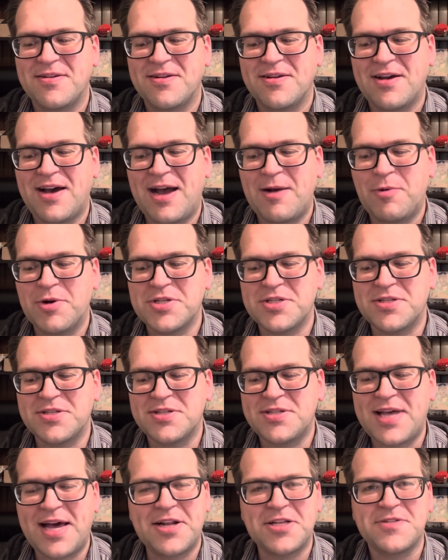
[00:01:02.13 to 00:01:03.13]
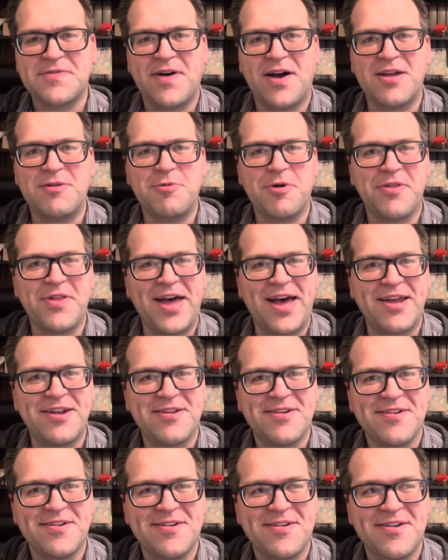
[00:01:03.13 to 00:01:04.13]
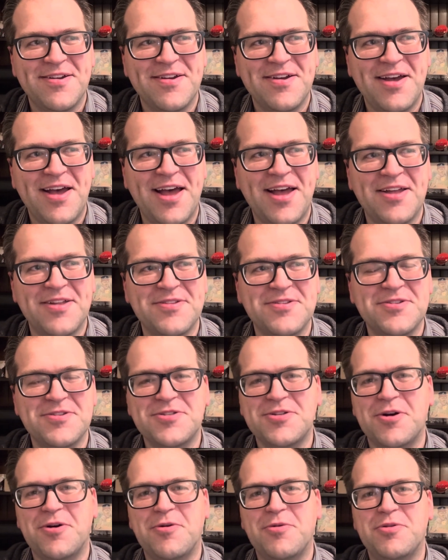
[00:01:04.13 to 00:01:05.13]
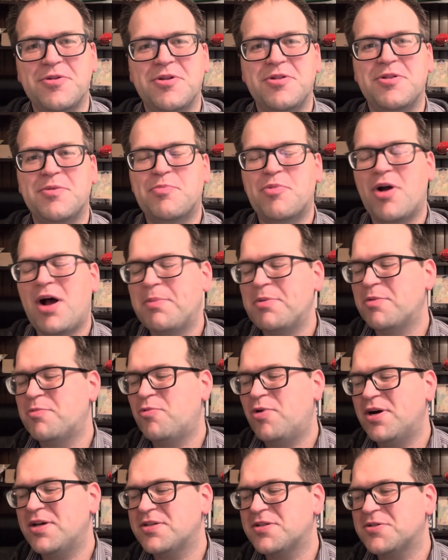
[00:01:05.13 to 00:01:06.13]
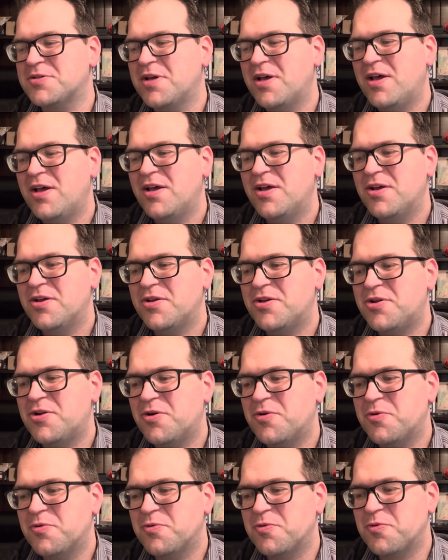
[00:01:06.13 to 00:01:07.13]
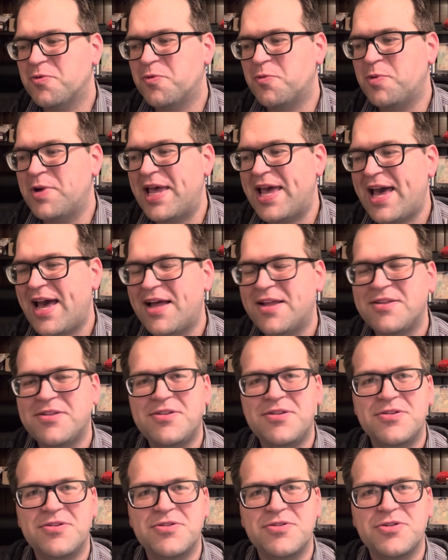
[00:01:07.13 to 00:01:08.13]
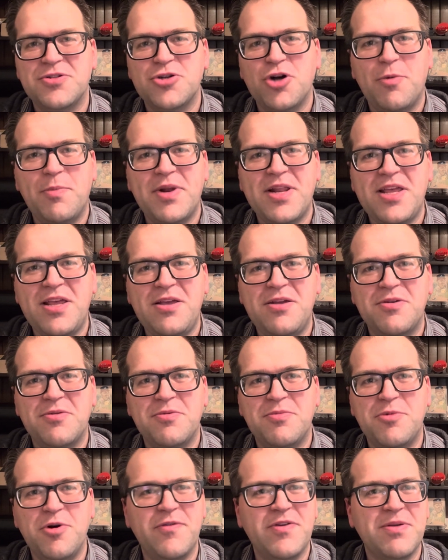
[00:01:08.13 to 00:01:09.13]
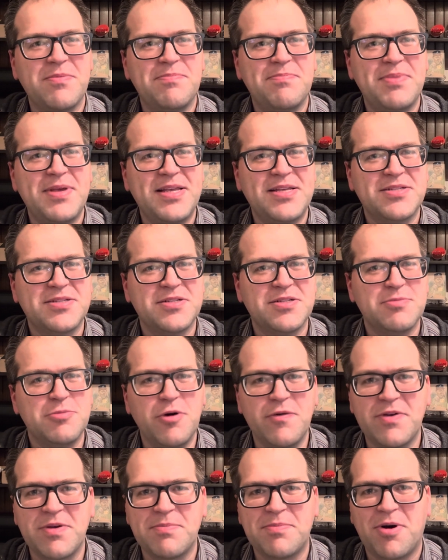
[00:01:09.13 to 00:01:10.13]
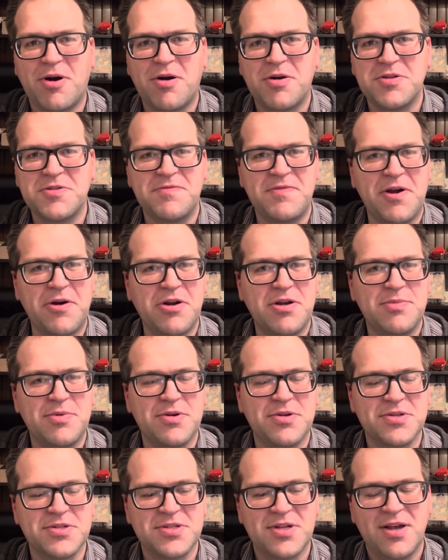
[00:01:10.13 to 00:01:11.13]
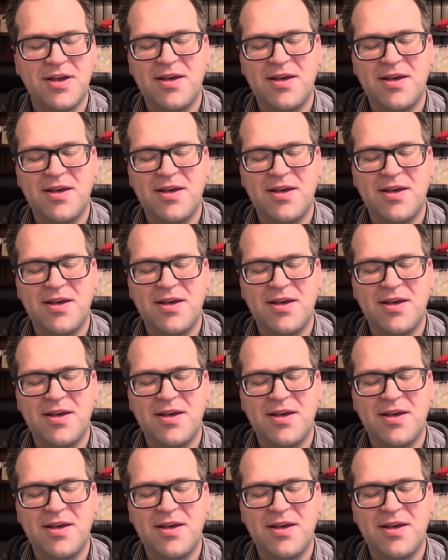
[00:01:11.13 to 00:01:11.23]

I wasn't satisfied with that. And so the problem was, we had so many moving pieces, moving parts, variables,